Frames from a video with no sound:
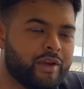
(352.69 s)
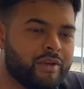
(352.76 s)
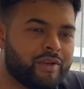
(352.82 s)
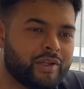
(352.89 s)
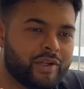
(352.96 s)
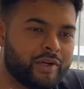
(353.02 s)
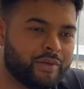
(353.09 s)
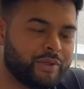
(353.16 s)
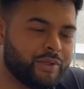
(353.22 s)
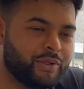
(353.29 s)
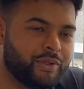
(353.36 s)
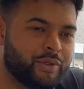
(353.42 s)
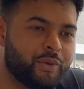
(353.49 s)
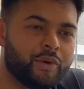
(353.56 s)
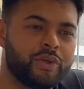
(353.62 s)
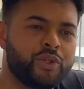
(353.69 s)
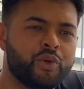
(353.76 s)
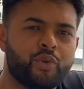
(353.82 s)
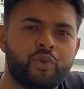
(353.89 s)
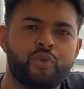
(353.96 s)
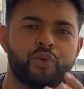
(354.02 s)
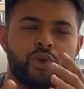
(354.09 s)

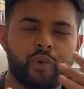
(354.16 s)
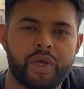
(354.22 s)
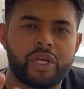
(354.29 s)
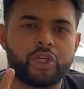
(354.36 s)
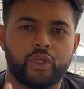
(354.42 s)
you want to